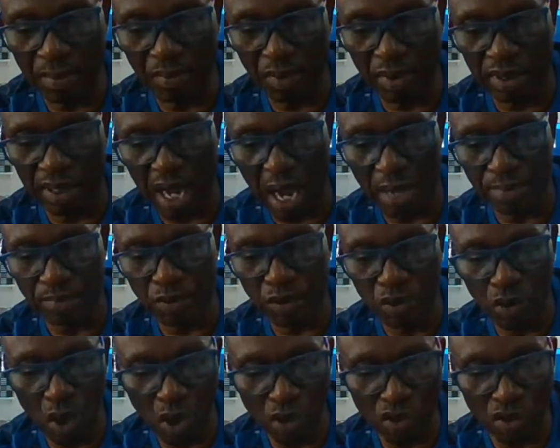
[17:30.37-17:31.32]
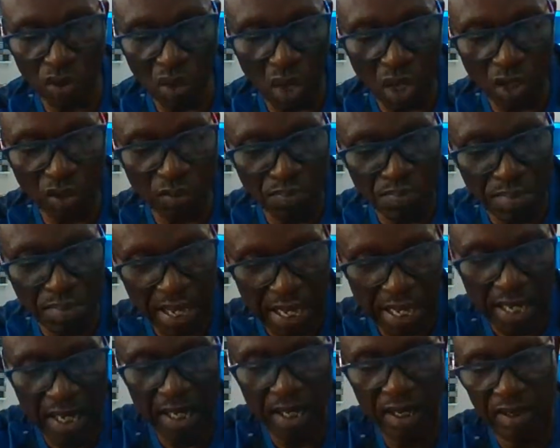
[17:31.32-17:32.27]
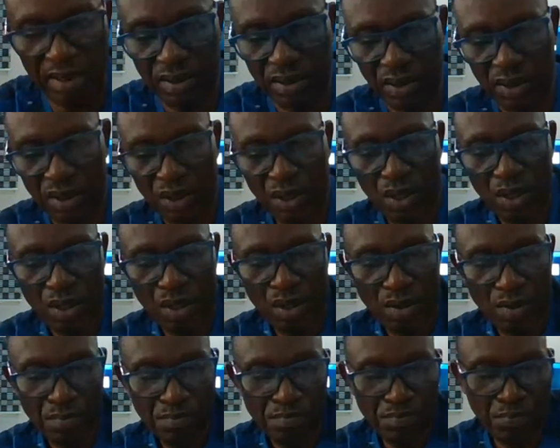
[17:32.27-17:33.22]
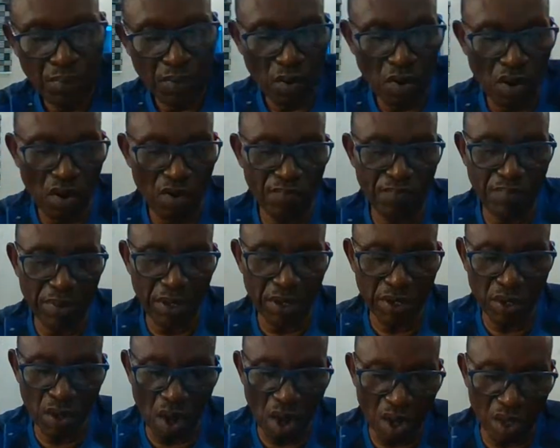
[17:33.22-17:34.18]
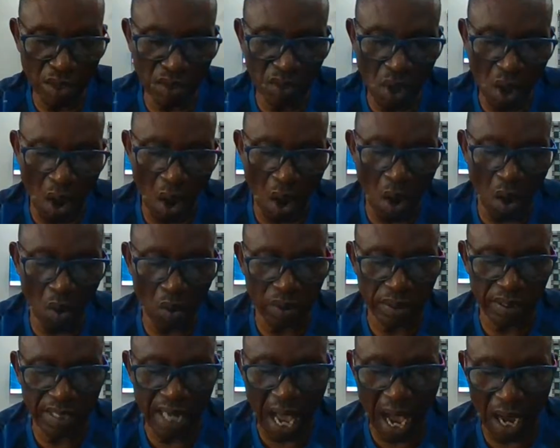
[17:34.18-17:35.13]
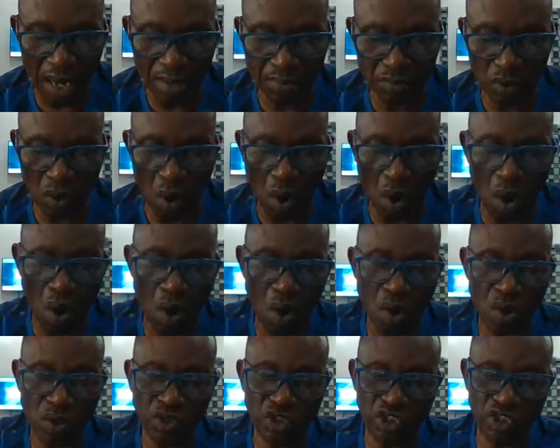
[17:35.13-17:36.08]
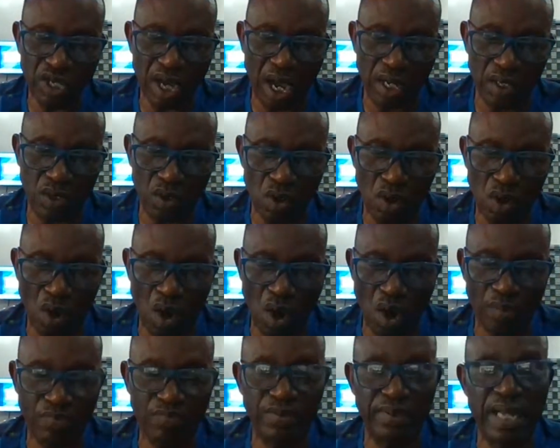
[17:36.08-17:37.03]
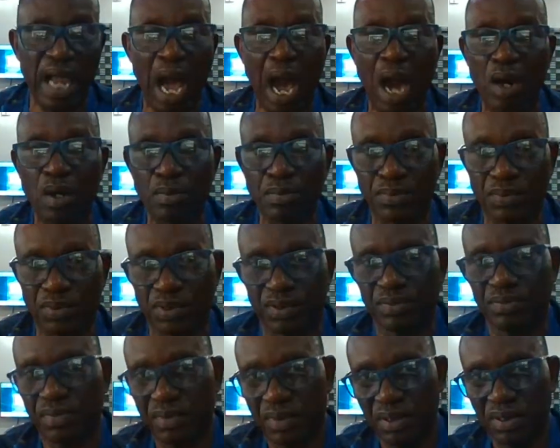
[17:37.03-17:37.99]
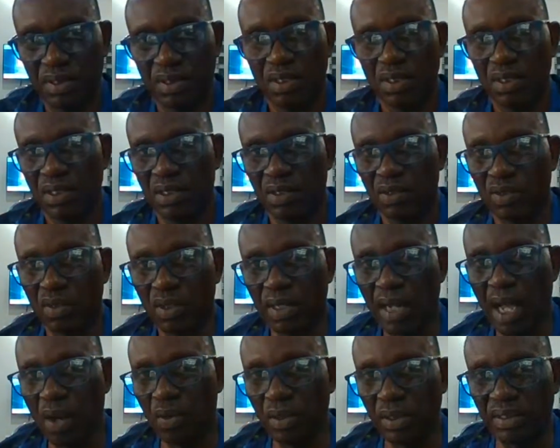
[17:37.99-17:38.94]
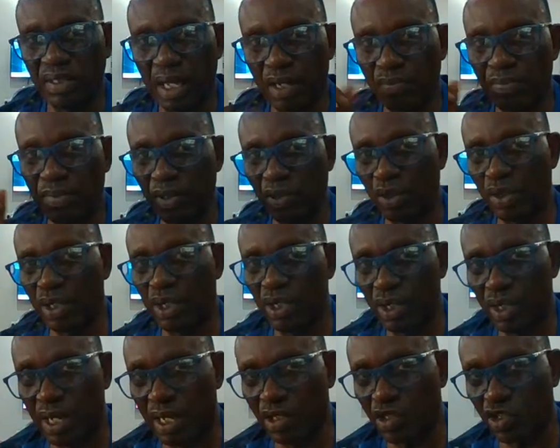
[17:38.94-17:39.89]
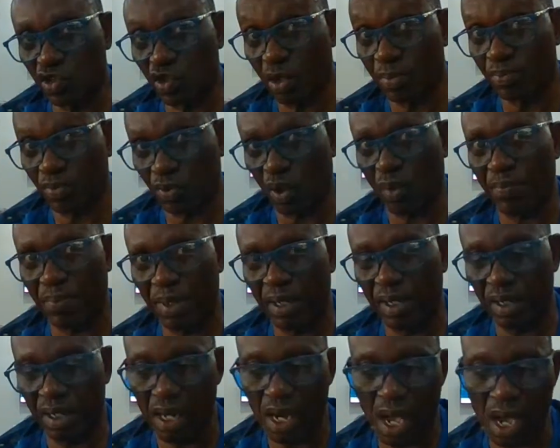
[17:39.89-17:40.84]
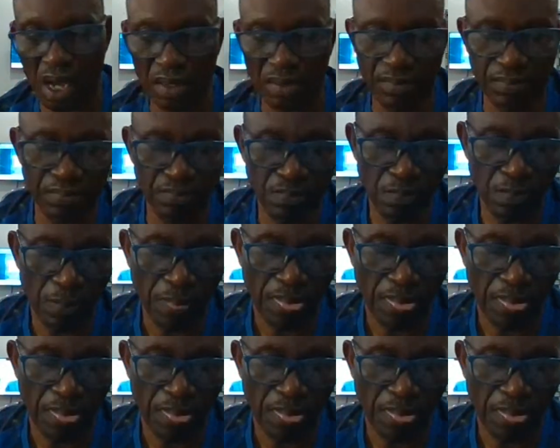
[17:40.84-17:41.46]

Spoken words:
reasonable doubt does not mean proof beyond all doubt or shadow of doubt. So that will take me to the next subtopic now.